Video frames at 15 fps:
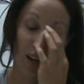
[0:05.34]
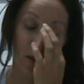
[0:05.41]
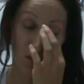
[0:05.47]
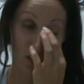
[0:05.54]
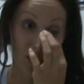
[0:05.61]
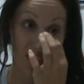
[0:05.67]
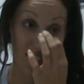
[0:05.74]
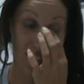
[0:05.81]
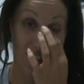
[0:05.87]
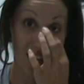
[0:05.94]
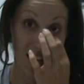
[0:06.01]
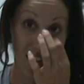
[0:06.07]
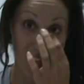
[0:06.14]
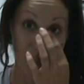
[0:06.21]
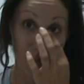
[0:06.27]
Gosh, it is
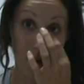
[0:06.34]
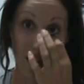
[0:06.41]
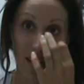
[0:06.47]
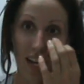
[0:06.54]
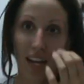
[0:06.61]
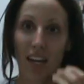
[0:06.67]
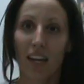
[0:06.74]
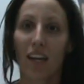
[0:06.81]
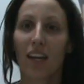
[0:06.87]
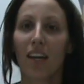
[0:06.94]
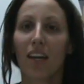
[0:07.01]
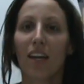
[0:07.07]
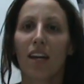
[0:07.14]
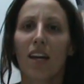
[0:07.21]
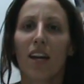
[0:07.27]
tonight. It's Monday,
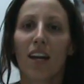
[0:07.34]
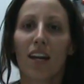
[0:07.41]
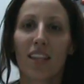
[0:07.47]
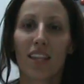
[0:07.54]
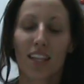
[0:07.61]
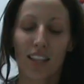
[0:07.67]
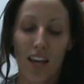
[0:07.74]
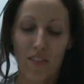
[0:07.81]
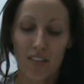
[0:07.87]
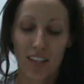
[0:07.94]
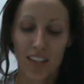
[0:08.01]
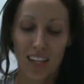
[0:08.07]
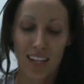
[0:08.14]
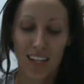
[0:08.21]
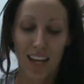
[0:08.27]
the
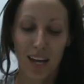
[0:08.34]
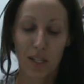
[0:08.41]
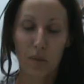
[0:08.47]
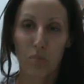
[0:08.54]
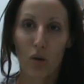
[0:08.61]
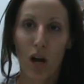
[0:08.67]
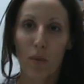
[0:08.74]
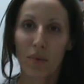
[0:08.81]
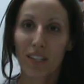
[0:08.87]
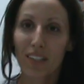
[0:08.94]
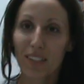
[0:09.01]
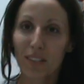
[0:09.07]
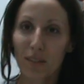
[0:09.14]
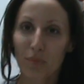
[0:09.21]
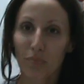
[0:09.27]
11th, and as
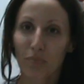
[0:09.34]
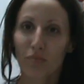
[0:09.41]
promised,